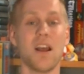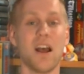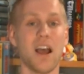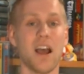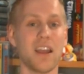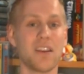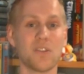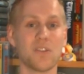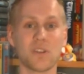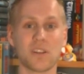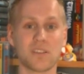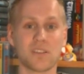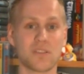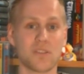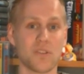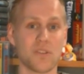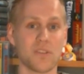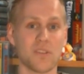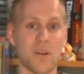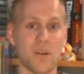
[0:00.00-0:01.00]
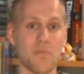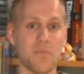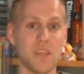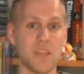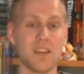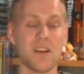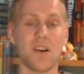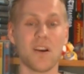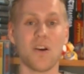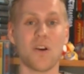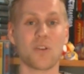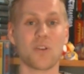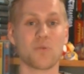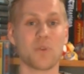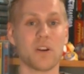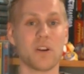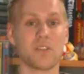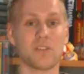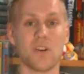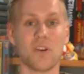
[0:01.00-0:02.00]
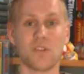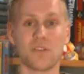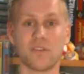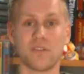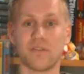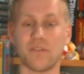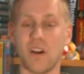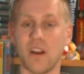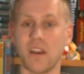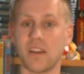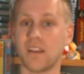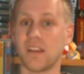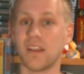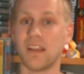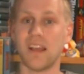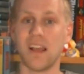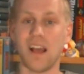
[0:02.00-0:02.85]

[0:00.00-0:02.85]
I know that certain Amiga hardware is hard to find.